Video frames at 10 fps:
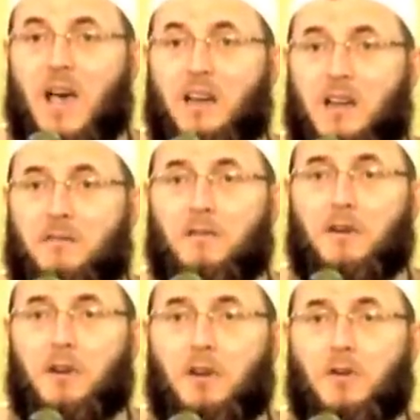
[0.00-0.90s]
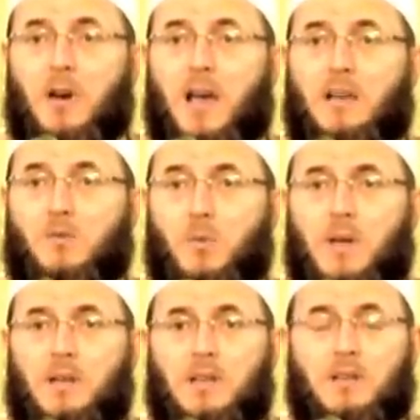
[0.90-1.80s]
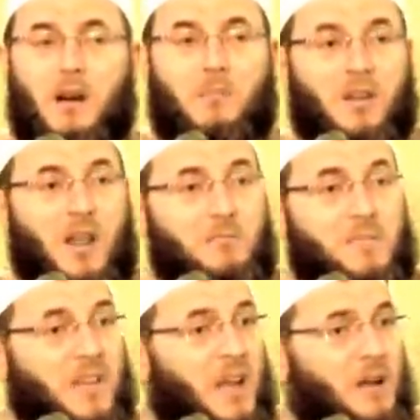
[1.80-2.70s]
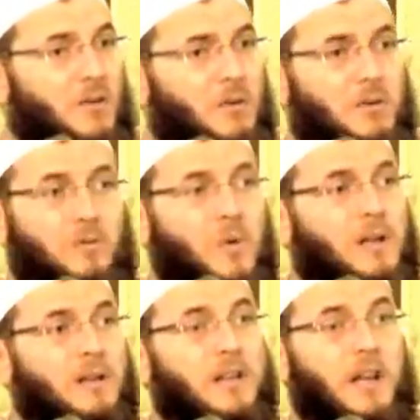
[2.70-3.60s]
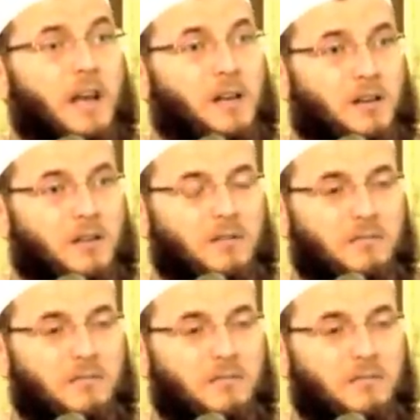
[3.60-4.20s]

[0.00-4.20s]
I never knew as when did Ramadan begin or when did it end.